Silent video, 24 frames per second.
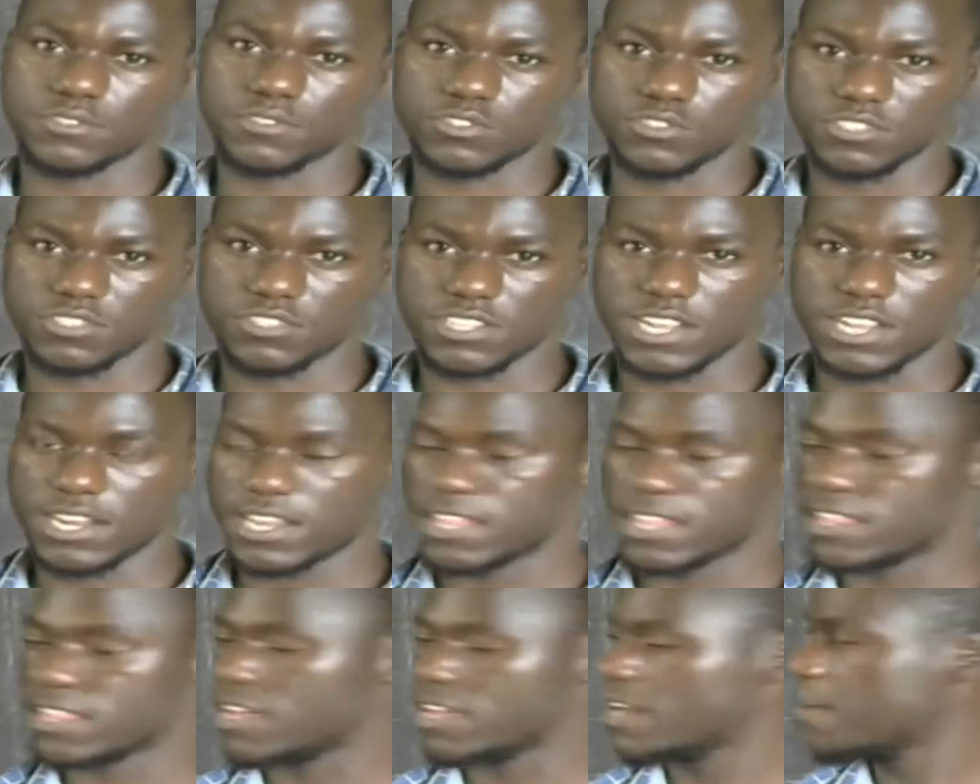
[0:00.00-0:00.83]
used
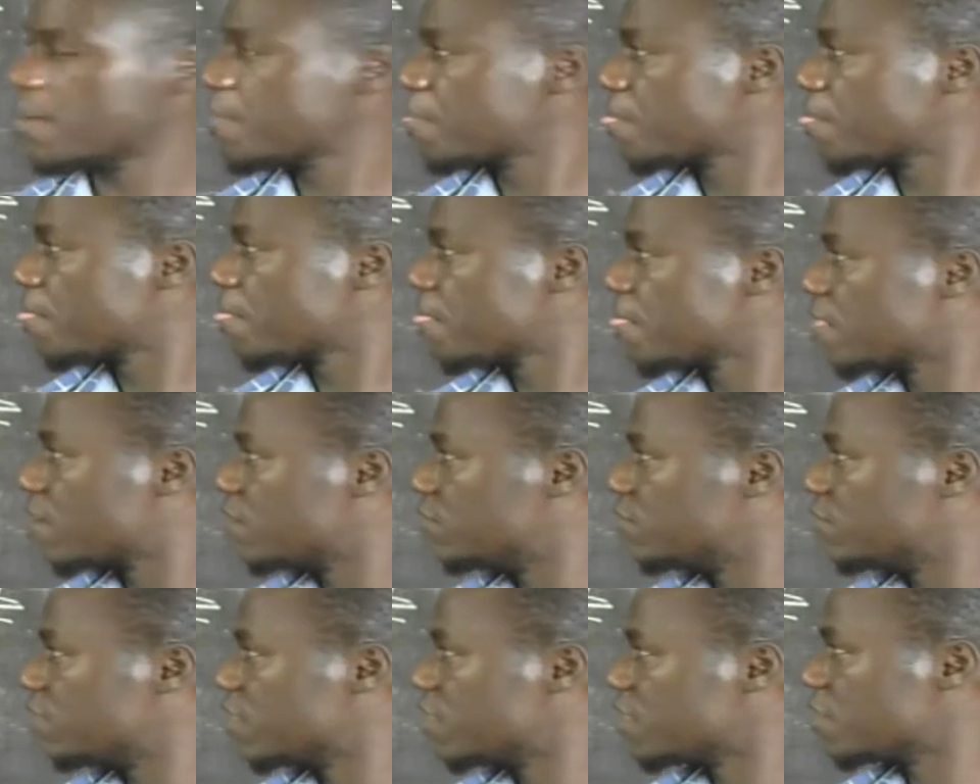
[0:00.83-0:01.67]
another
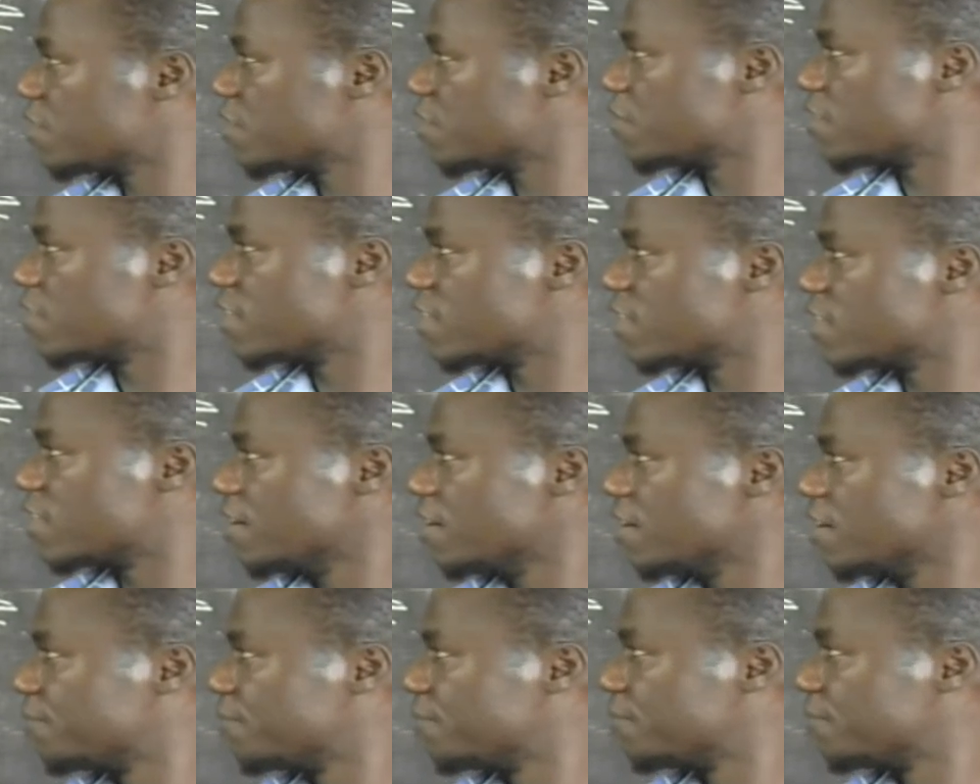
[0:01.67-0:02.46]
variable there.